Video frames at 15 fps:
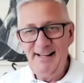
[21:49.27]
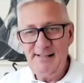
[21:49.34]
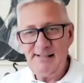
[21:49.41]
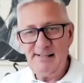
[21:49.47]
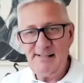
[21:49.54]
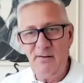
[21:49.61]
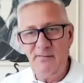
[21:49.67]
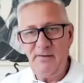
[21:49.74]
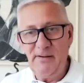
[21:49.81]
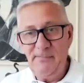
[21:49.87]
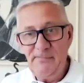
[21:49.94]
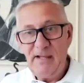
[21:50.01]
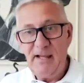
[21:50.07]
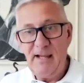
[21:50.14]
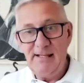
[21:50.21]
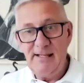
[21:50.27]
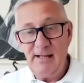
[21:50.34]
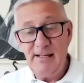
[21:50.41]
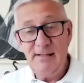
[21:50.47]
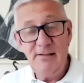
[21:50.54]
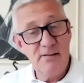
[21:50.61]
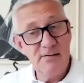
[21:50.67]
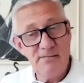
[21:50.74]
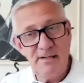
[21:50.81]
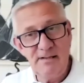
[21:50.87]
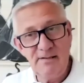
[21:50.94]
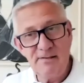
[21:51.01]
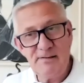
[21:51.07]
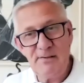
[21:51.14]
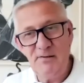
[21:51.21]
silver in
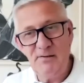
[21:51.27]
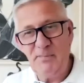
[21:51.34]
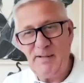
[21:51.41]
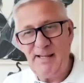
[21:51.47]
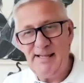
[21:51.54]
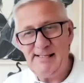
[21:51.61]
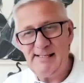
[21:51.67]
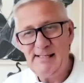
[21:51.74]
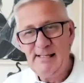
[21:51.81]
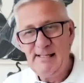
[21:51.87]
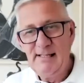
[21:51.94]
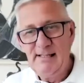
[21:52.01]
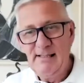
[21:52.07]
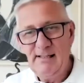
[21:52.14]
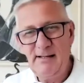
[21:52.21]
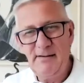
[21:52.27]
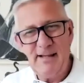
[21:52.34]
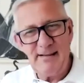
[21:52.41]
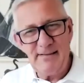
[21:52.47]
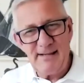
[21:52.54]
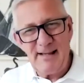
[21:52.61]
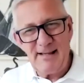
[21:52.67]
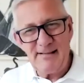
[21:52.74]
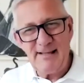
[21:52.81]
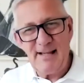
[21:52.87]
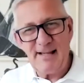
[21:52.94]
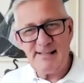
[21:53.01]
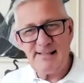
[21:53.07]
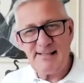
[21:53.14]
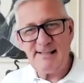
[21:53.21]
your toothpaste, you know
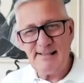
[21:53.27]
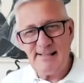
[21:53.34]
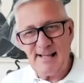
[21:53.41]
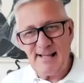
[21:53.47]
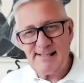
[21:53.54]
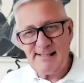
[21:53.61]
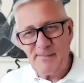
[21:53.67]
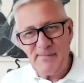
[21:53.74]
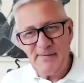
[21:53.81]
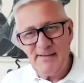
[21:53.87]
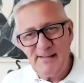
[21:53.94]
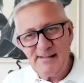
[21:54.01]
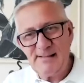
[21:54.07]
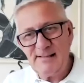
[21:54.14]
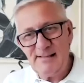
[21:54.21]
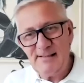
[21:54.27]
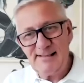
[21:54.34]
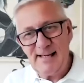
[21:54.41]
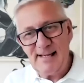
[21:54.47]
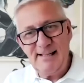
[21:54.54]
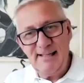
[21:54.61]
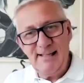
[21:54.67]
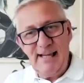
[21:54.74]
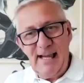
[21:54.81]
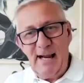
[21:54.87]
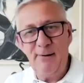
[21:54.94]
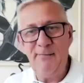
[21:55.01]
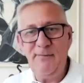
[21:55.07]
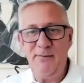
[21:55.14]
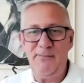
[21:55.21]
that's something that taking
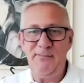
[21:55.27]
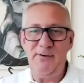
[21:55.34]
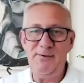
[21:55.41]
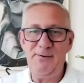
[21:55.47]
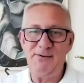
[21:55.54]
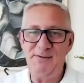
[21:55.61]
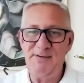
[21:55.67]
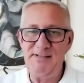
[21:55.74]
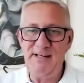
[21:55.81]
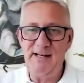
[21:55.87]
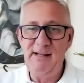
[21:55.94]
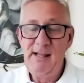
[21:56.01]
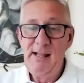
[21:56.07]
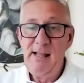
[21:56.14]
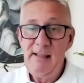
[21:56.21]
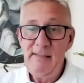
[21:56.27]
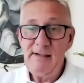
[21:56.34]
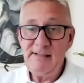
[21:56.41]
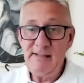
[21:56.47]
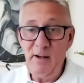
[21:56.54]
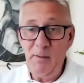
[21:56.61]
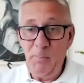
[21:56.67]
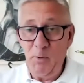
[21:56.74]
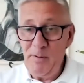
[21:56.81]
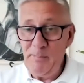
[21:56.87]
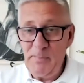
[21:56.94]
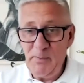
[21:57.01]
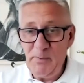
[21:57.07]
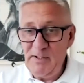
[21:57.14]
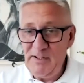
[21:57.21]
care of your future, isn't it? There's no point
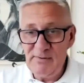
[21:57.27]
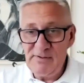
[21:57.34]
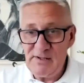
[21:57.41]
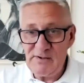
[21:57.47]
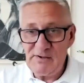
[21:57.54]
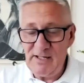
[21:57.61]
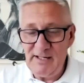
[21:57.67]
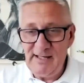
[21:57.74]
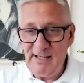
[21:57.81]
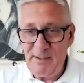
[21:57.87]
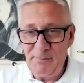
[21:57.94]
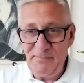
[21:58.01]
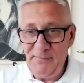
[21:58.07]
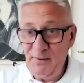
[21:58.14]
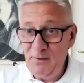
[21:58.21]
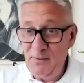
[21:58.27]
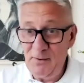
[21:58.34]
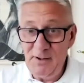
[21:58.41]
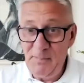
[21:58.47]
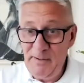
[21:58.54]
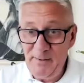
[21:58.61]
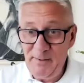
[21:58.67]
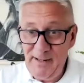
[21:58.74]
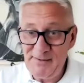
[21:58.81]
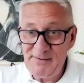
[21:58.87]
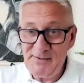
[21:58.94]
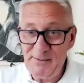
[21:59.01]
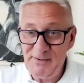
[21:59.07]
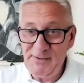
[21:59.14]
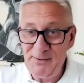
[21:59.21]
building residual income if you're not going to be around
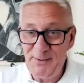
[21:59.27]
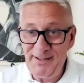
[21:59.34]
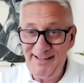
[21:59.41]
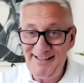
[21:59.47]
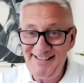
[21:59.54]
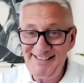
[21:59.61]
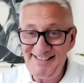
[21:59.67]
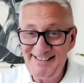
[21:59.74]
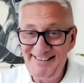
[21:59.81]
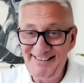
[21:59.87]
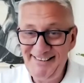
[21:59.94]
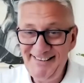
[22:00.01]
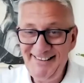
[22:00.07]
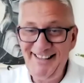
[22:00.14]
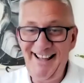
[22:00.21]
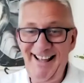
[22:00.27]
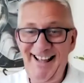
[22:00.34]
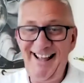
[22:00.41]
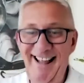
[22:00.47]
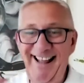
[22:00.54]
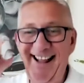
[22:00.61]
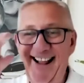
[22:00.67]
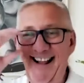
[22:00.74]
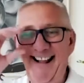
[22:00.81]
to enjoy it, is there?